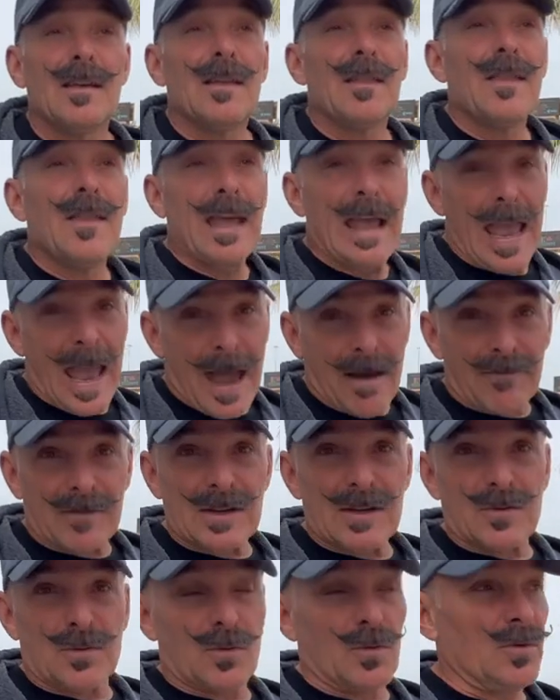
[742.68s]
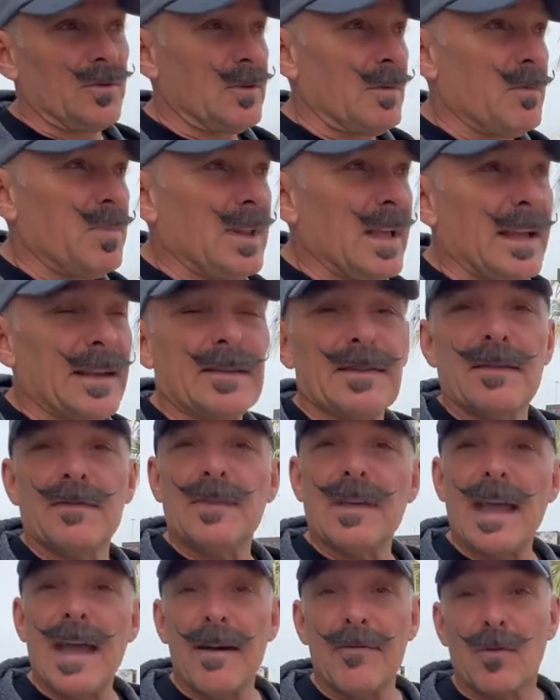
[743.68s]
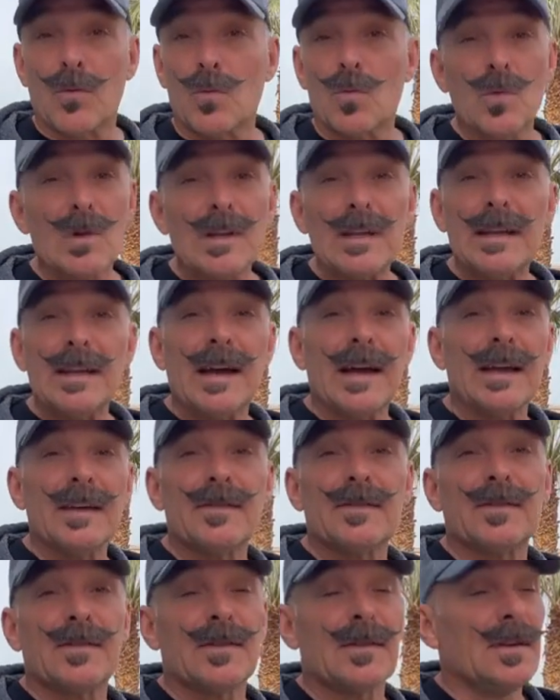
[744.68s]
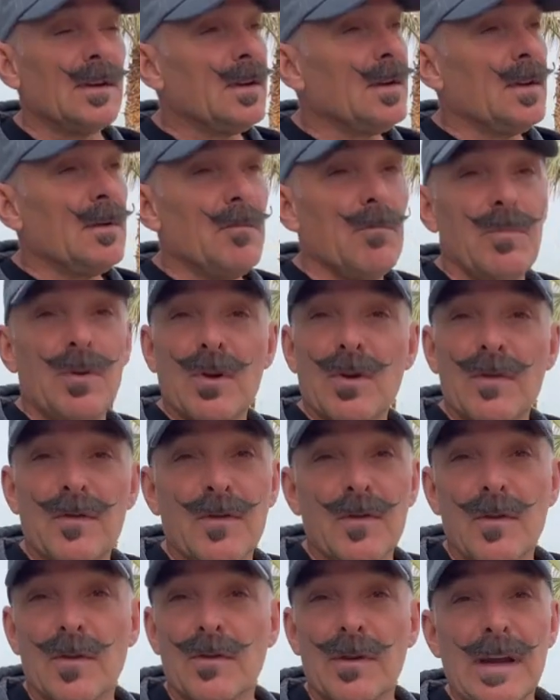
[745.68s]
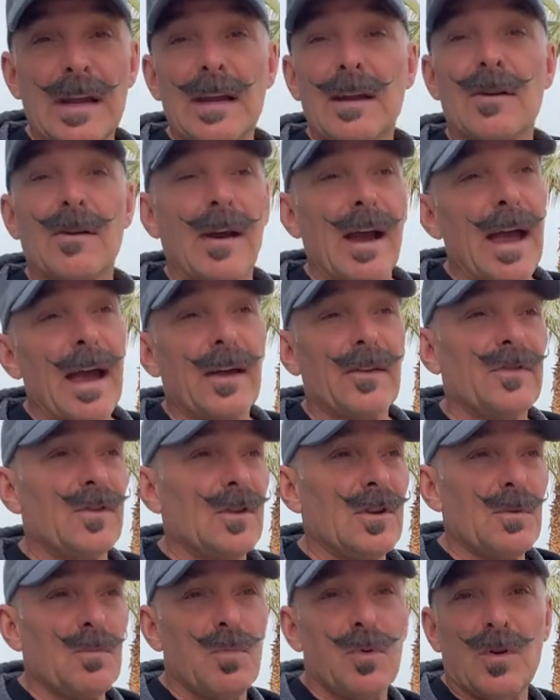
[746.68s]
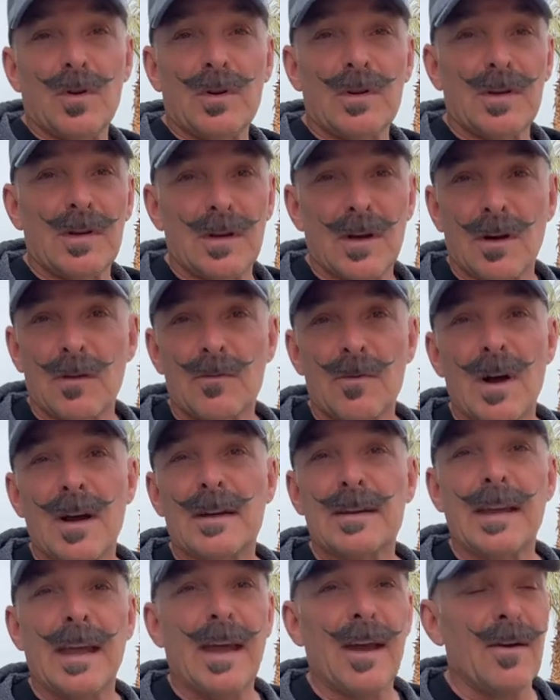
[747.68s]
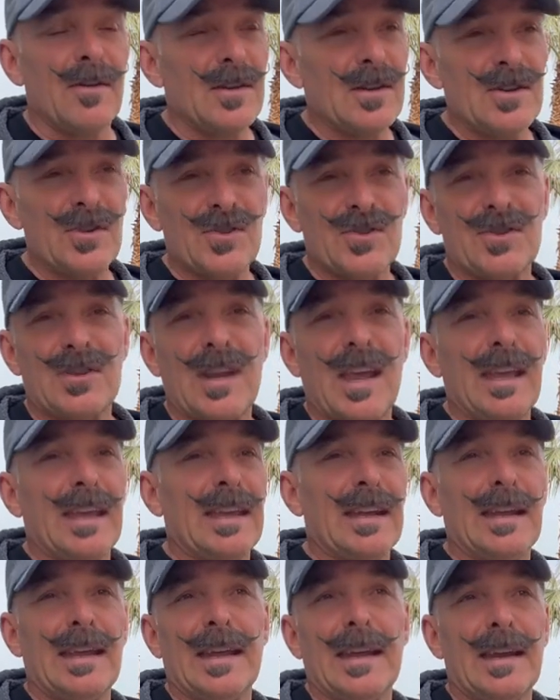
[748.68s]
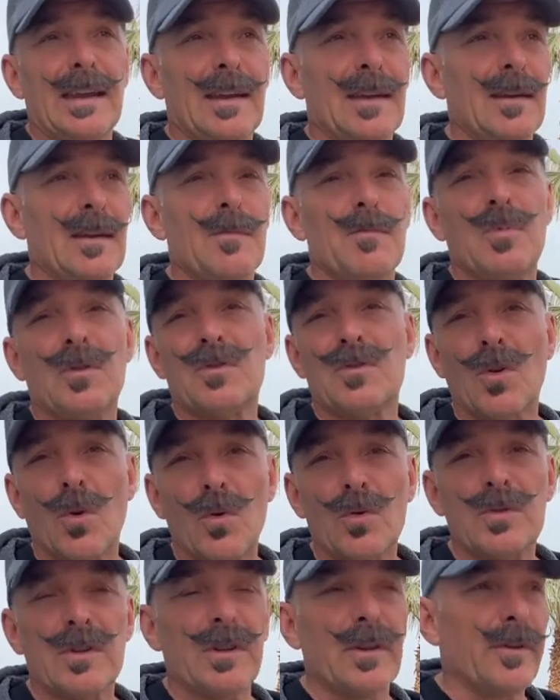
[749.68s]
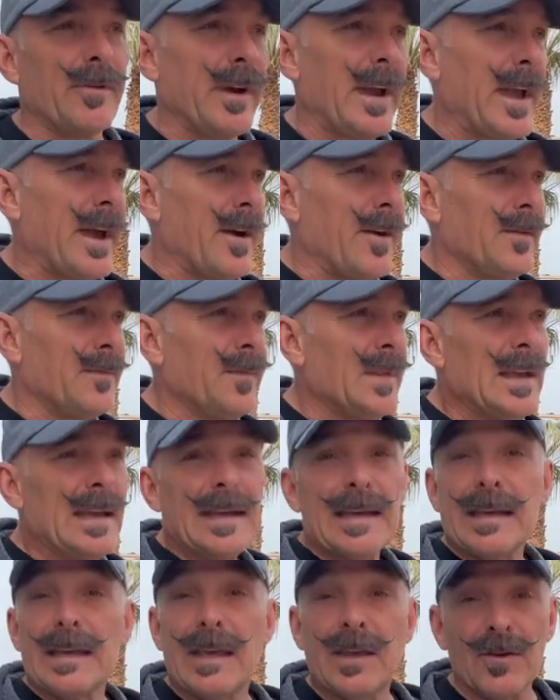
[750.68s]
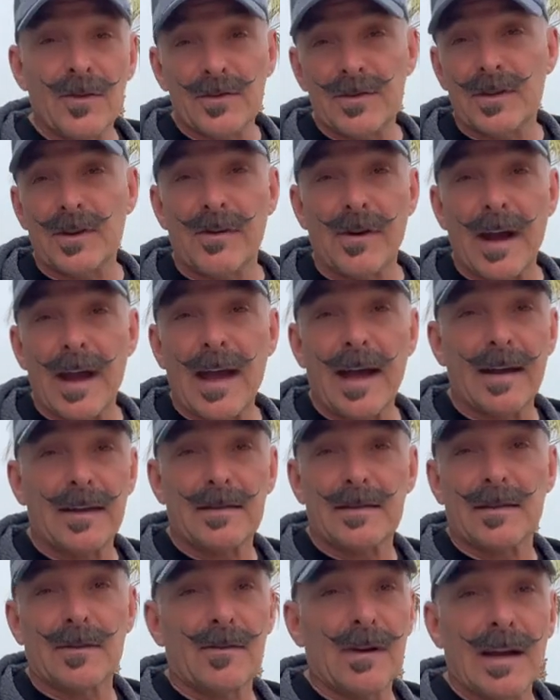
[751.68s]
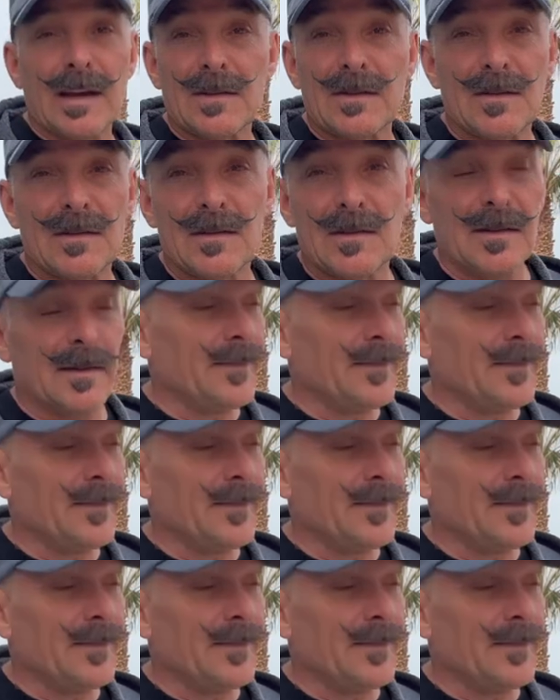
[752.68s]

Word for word: they have these rules in place. If they have a really nice beautiful green grass and you put a rug down and you stake it in, puts holes in the ground, kills the grass, the grass